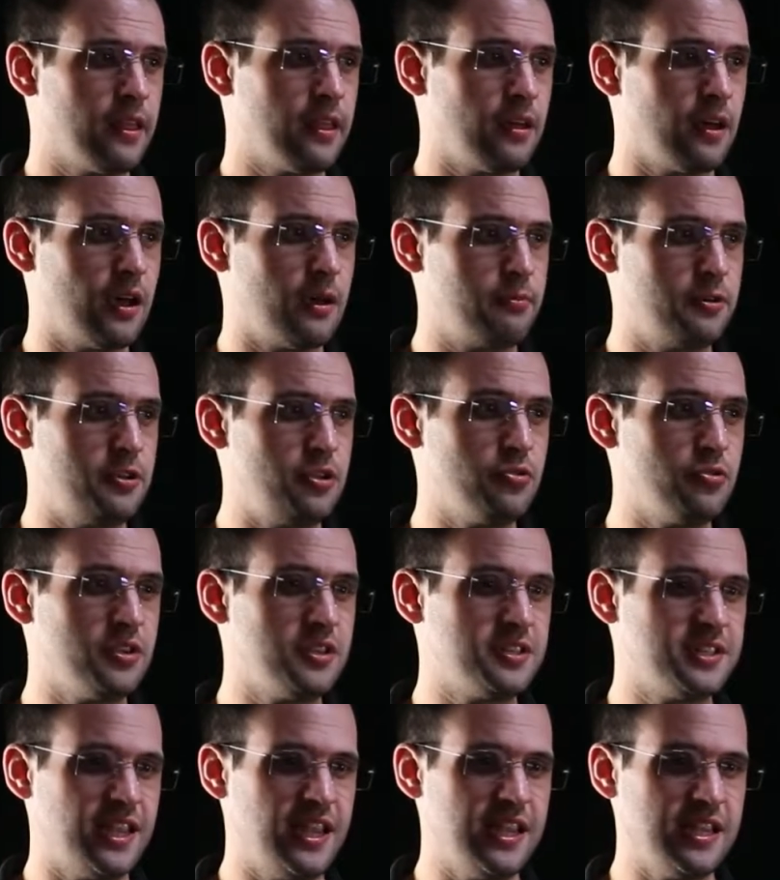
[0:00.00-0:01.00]
But you
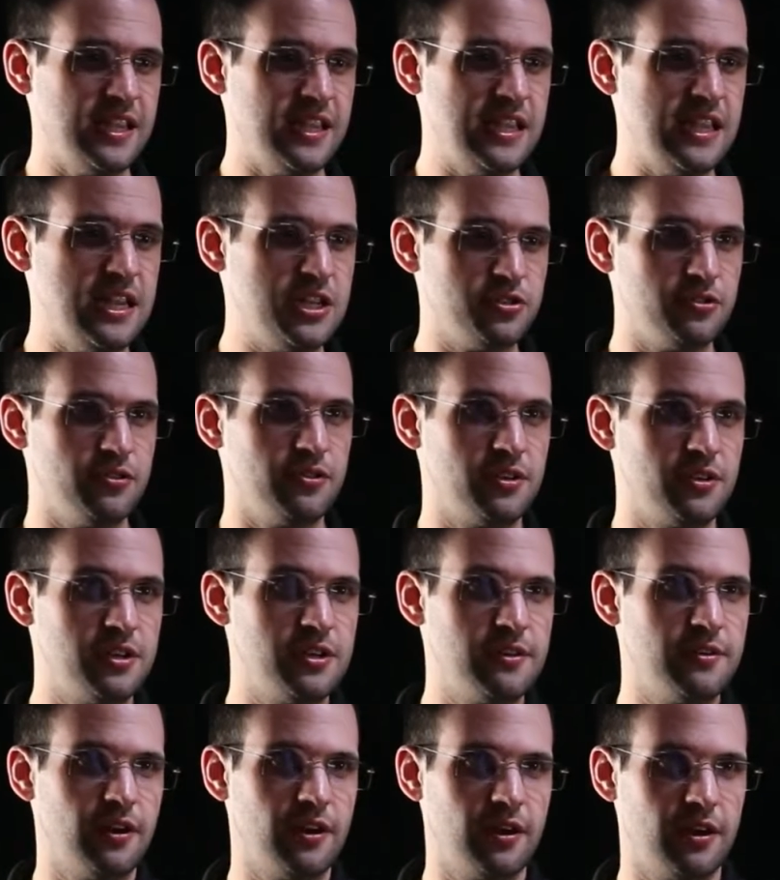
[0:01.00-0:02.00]
can take each
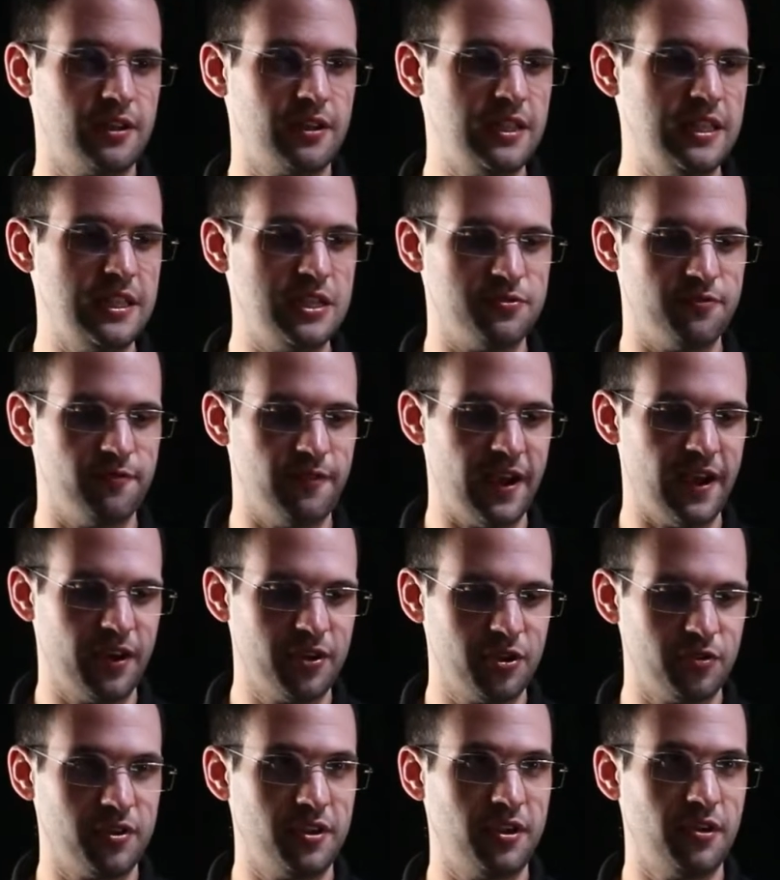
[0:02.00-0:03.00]

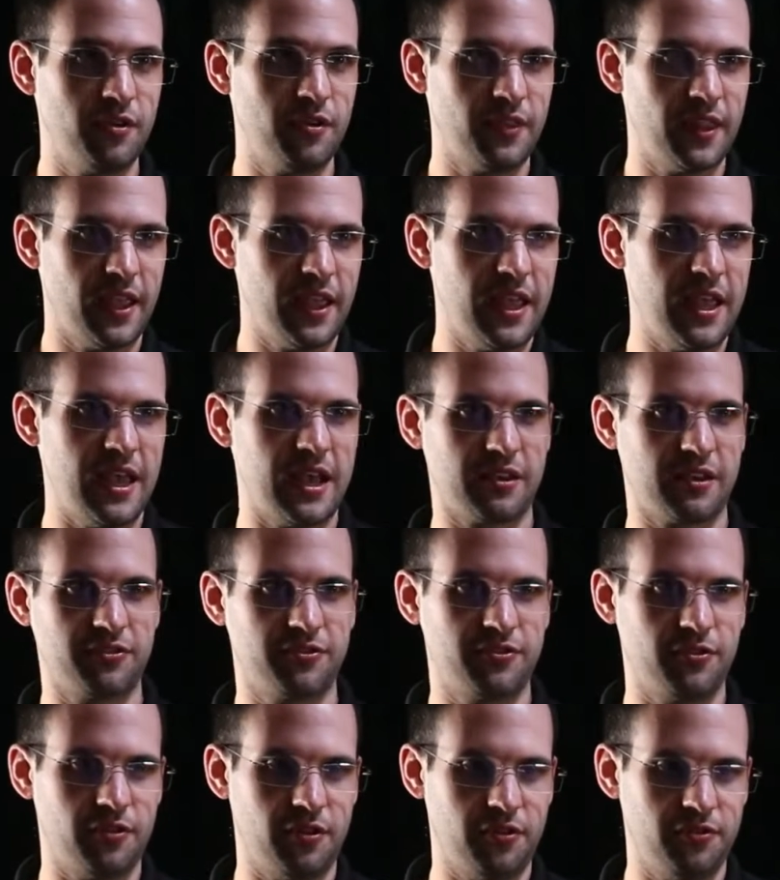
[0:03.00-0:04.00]
value here in the
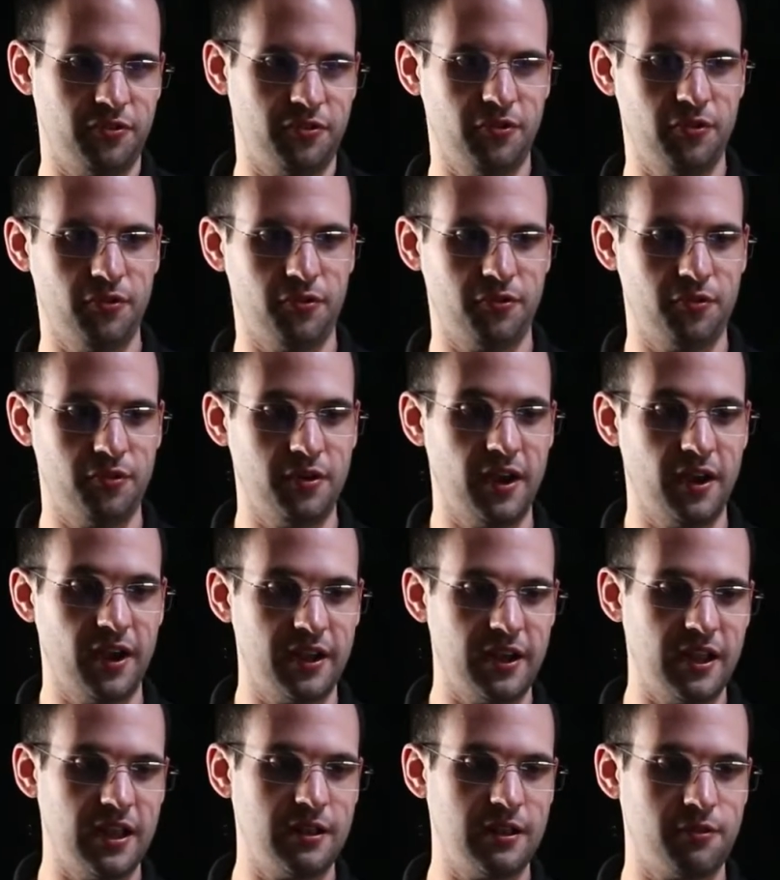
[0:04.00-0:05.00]
hex, so the 0 through
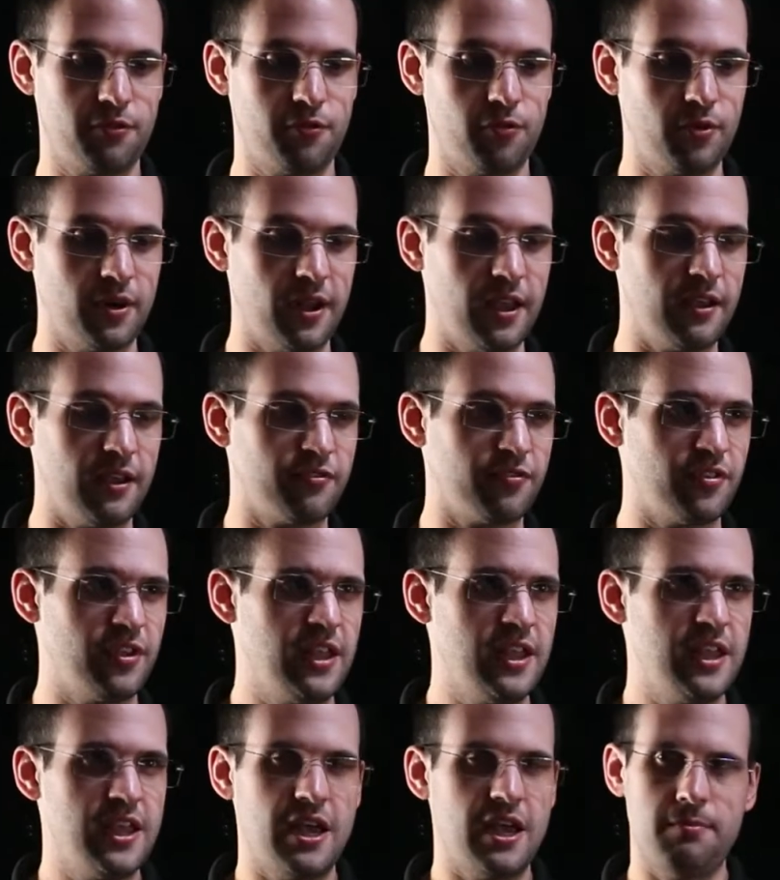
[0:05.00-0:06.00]
9, A through F,
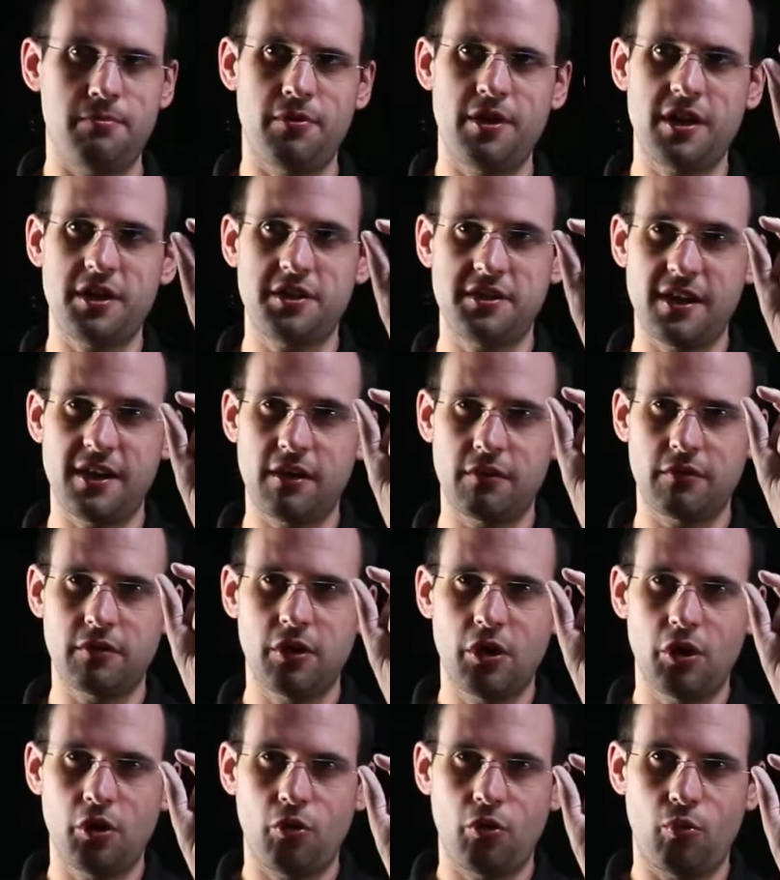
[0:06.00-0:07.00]
and break it down
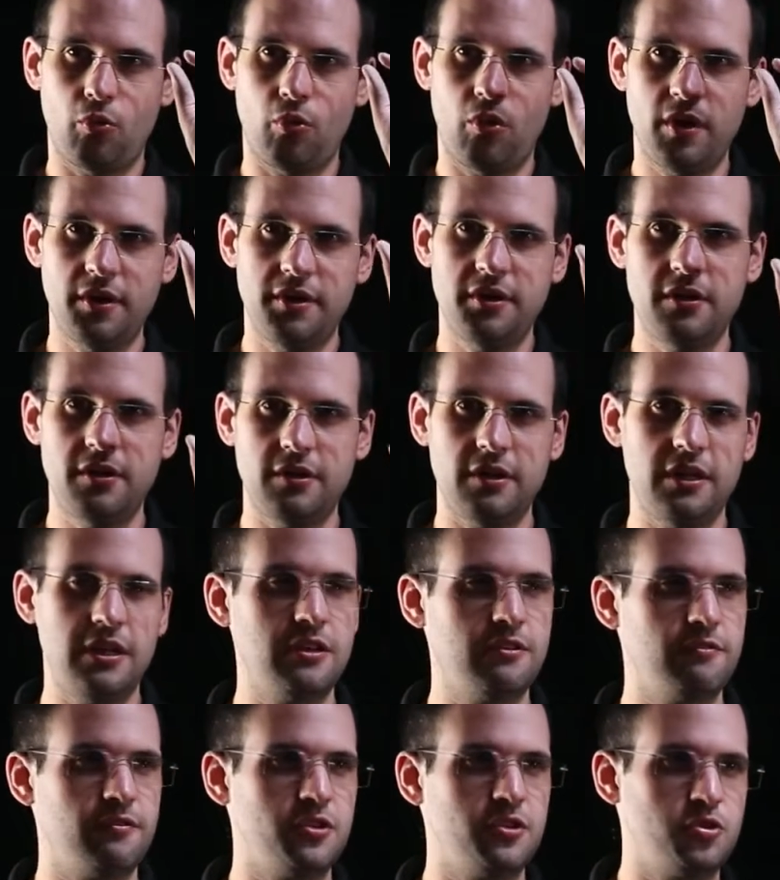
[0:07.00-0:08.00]
one
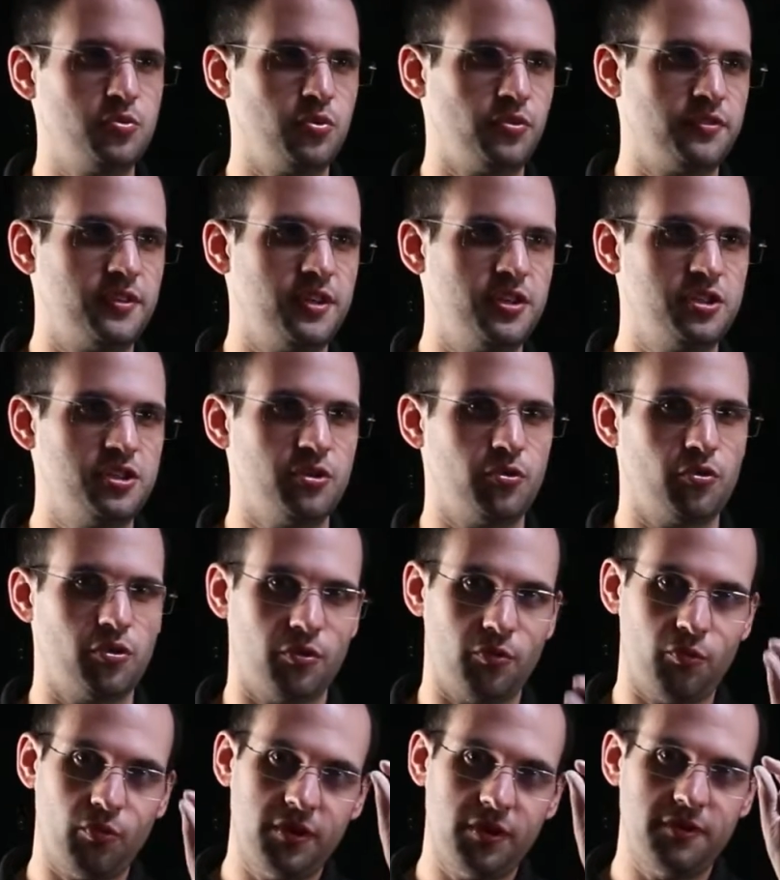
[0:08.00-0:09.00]
individual digit
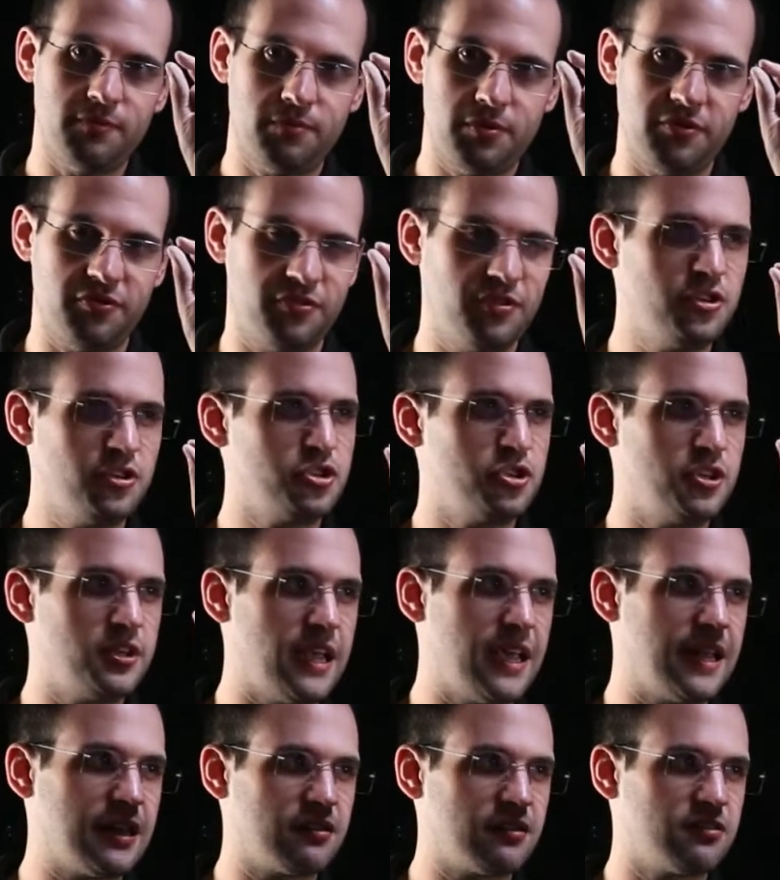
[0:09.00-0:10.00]
or one position
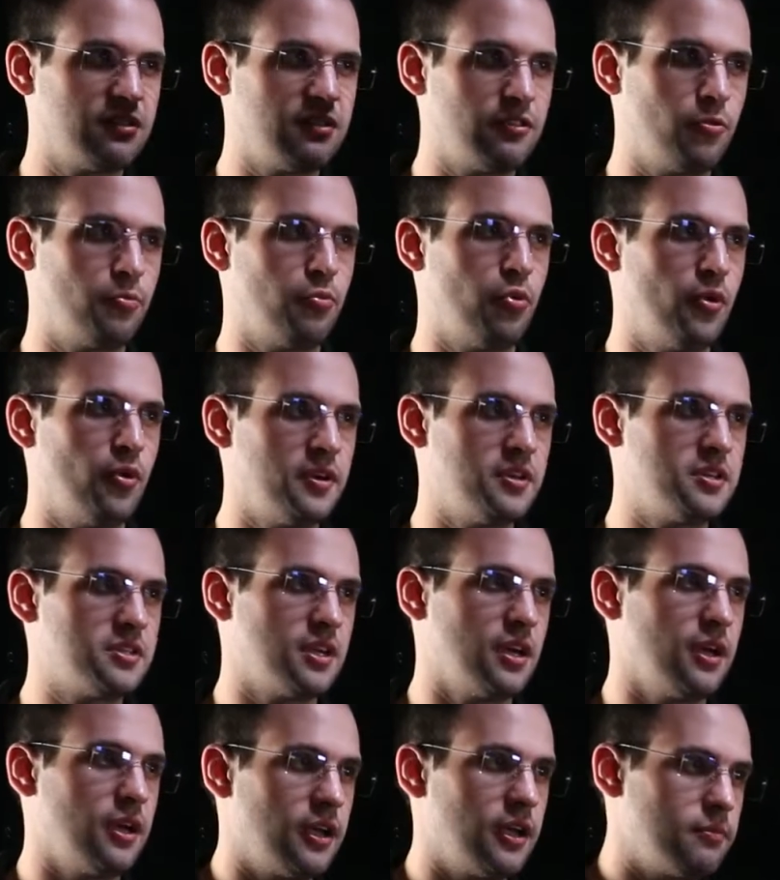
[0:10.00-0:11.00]
at a single point in
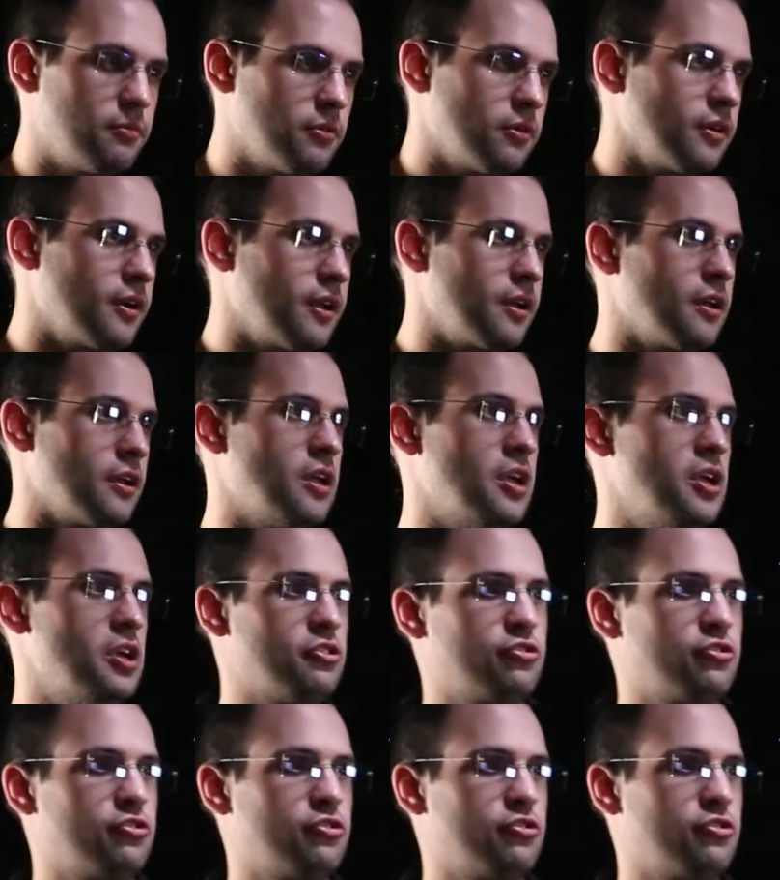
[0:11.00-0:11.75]
time, all right?